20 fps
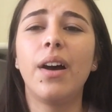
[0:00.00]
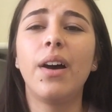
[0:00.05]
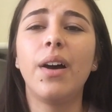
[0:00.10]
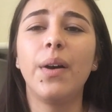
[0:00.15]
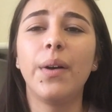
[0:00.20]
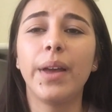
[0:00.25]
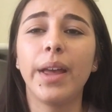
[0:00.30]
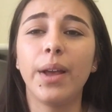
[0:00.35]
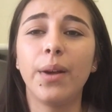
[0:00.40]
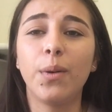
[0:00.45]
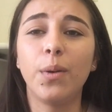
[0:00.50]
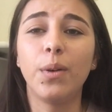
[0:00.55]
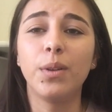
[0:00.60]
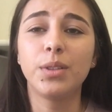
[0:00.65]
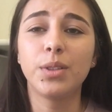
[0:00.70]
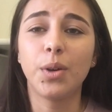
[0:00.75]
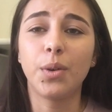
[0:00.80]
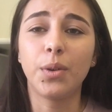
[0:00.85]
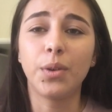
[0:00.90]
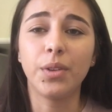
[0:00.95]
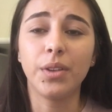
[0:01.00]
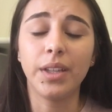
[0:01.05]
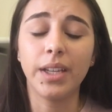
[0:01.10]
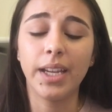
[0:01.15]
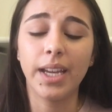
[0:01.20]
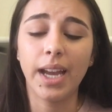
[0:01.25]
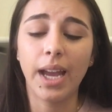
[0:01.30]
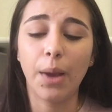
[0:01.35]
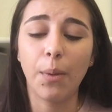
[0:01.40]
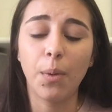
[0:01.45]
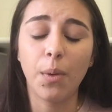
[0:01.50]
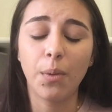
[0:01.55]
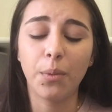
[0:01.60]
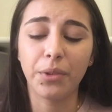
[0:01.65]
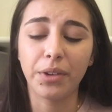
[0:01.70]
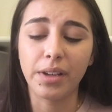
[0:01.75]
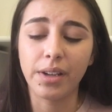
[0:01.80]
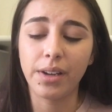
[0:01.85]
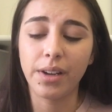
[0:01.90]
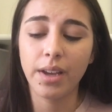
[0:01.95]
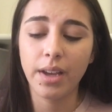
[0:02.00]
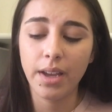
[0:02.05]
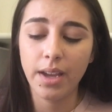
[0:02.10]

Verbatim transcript: okay cool totally I won't read.